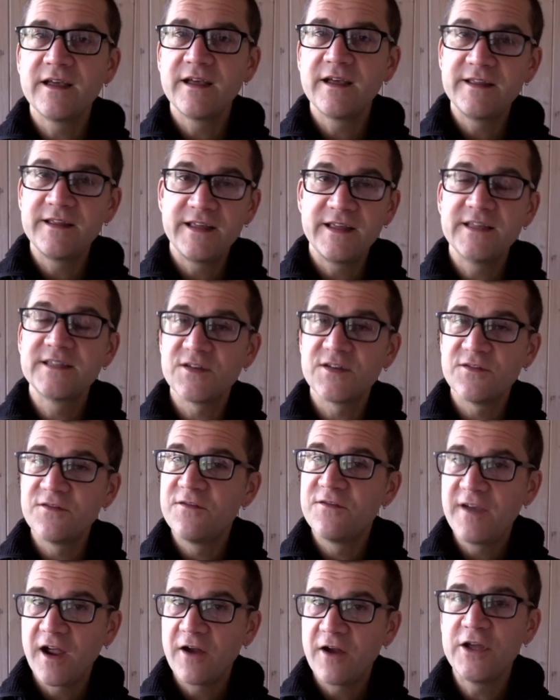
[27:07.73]
it's a
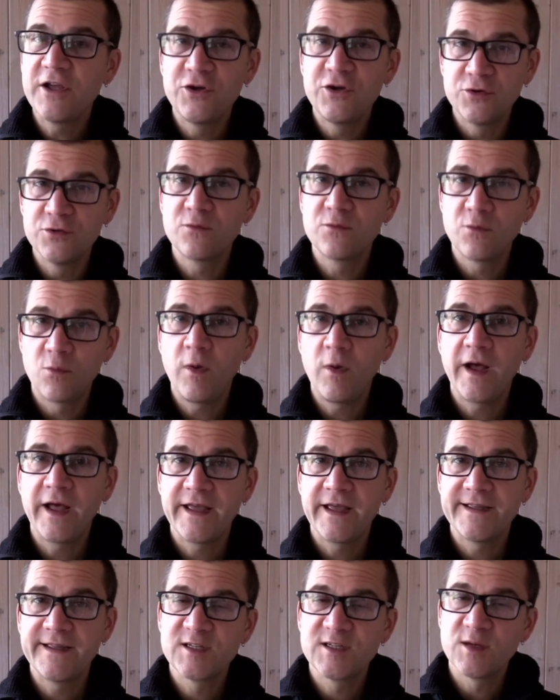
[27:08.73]
very good
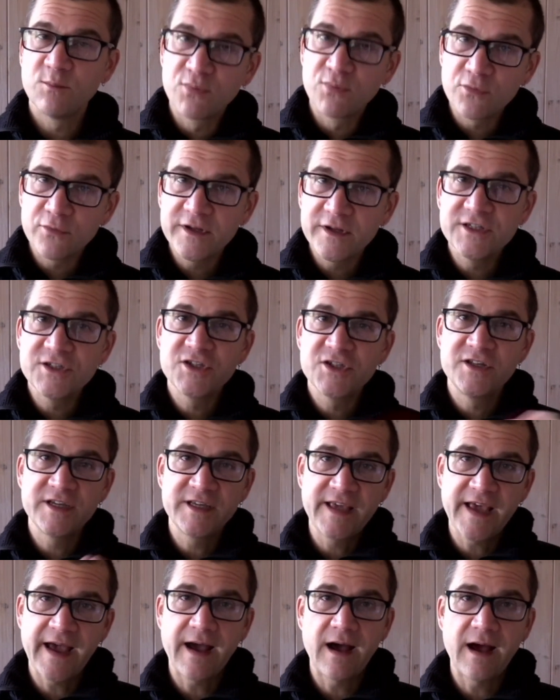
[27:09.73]
way to bridge the
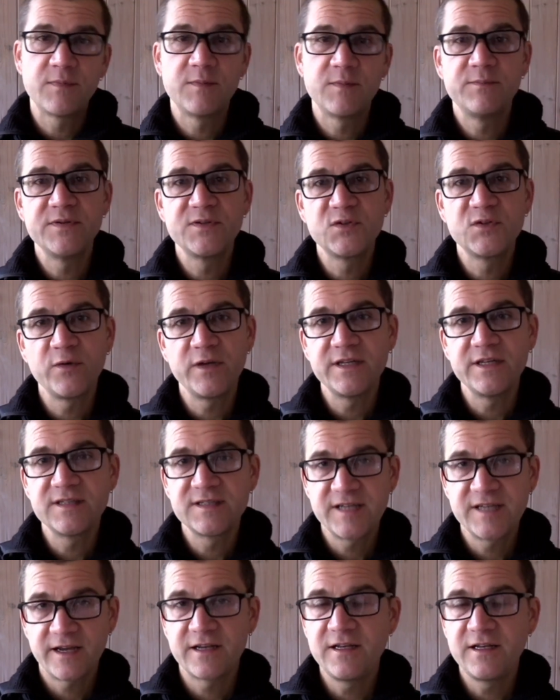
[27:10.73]
gap between
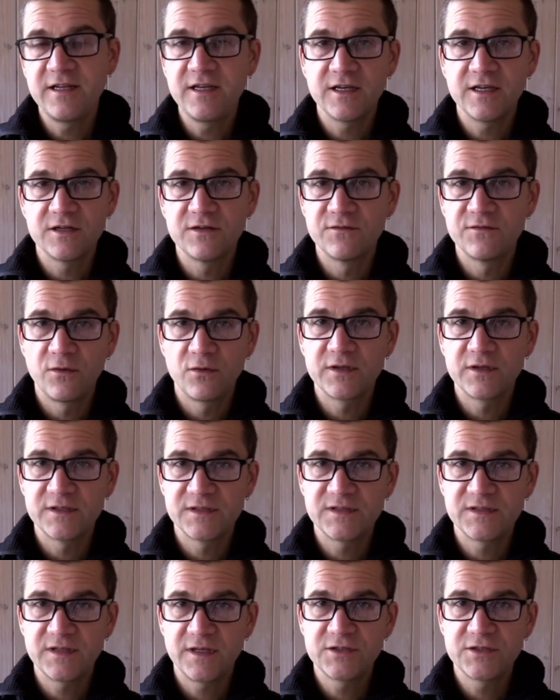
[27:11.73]
technique in a
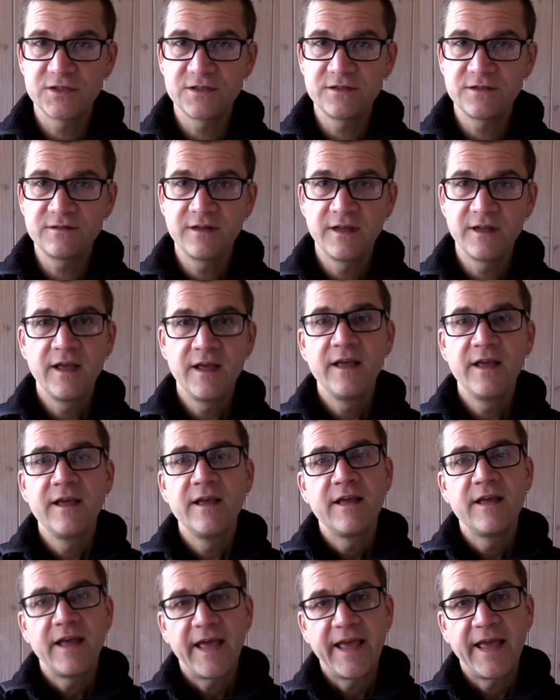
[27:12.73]
vocalization
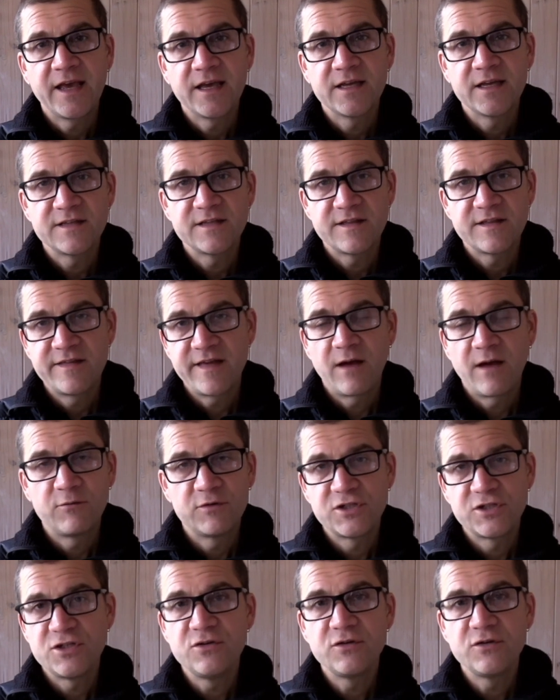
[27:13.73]
and that
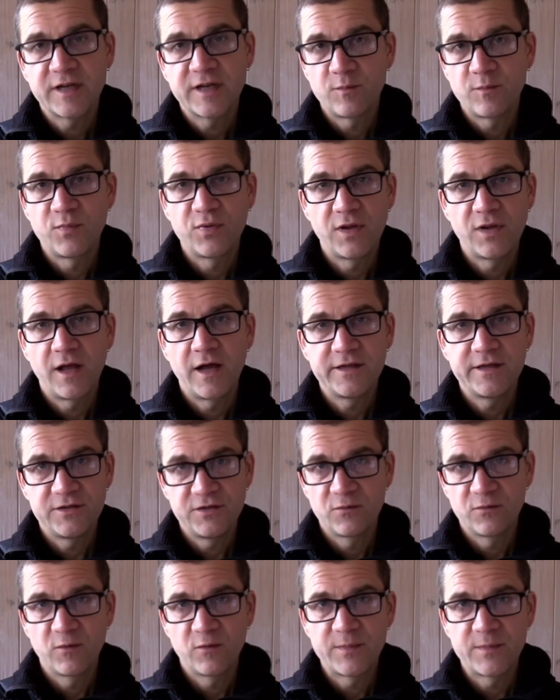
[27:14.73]
which you can apply in
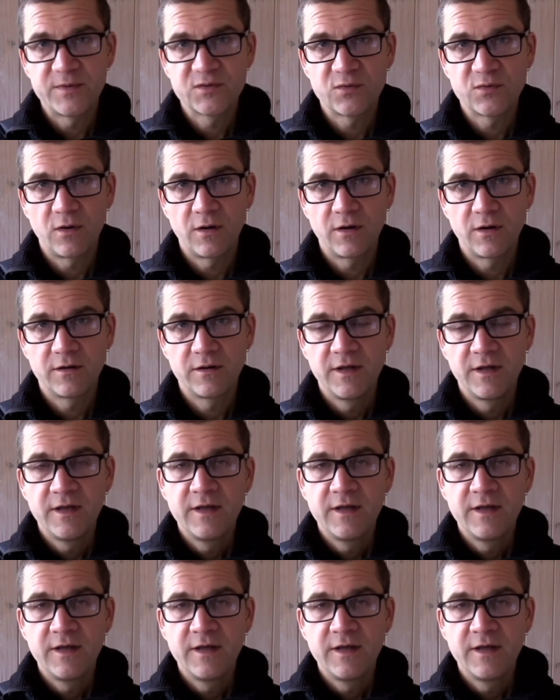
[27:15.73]
your repertoire.